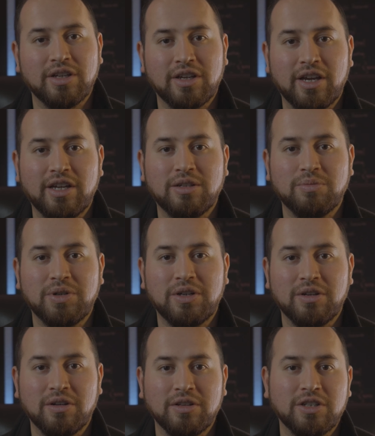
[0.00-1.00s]

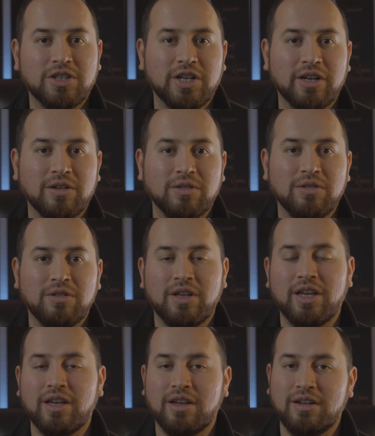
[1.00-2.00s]
engagement on the channel,
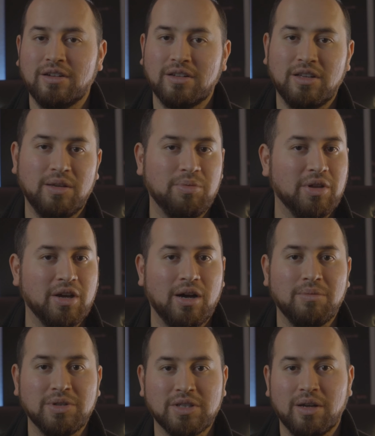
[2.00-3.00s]
and keep the
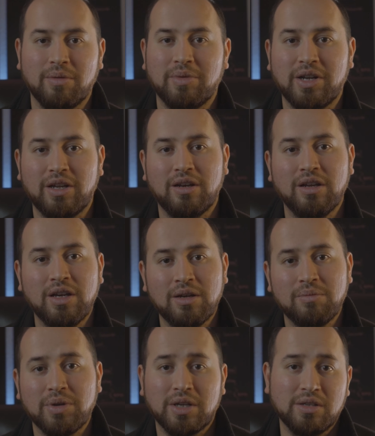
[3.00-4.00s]
comments coming in,
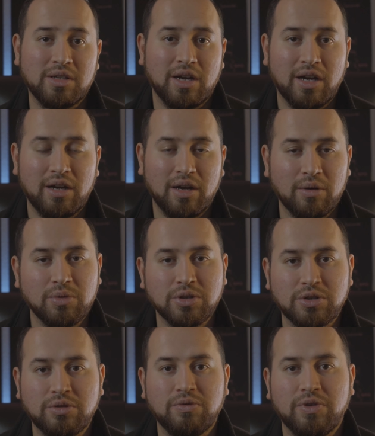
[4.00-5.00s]
because I will
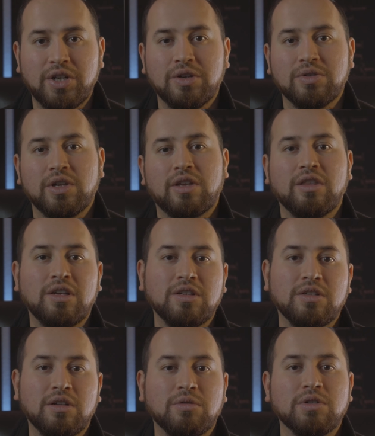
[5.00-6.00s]
shoot videos like
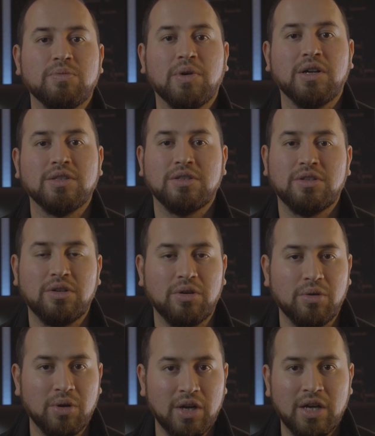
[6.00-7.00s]
these in response
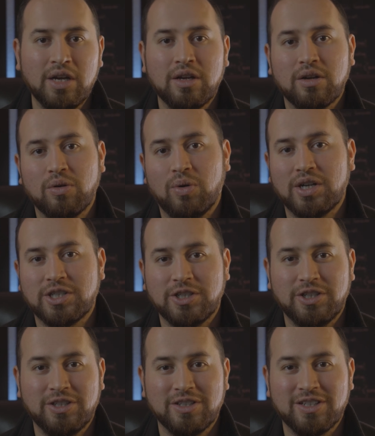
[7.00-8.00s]
to
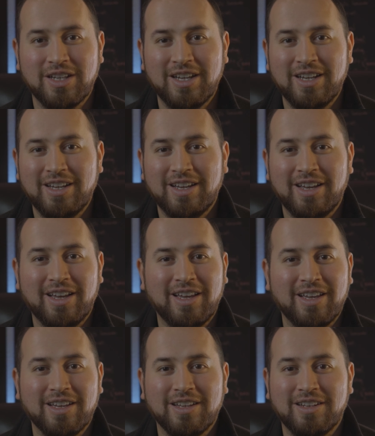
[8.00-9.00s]
questions.
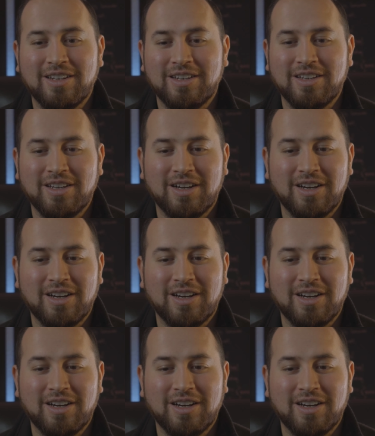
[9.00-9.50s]
And